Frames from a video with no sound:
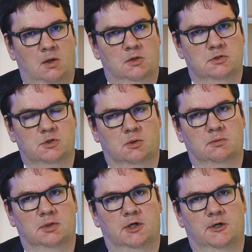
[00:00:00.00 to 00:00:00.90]

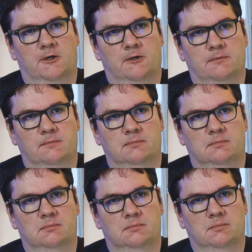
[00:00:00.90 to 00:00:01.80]
So
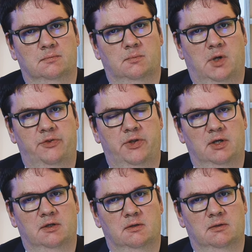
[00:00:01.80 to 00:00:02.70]
I
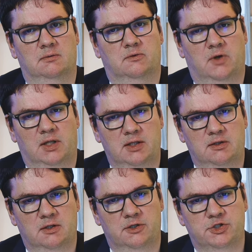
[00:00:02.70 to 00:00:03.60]
think threat
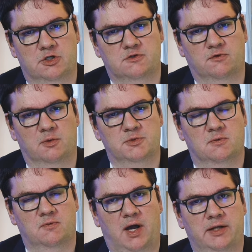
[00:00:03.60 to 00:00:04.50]
intelligence forms a
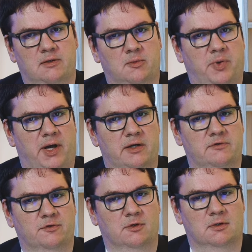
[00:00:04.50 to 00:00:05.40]
vital part
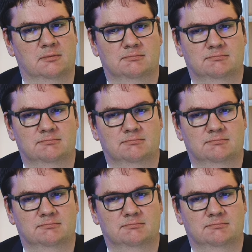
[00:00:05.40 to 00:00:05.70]
for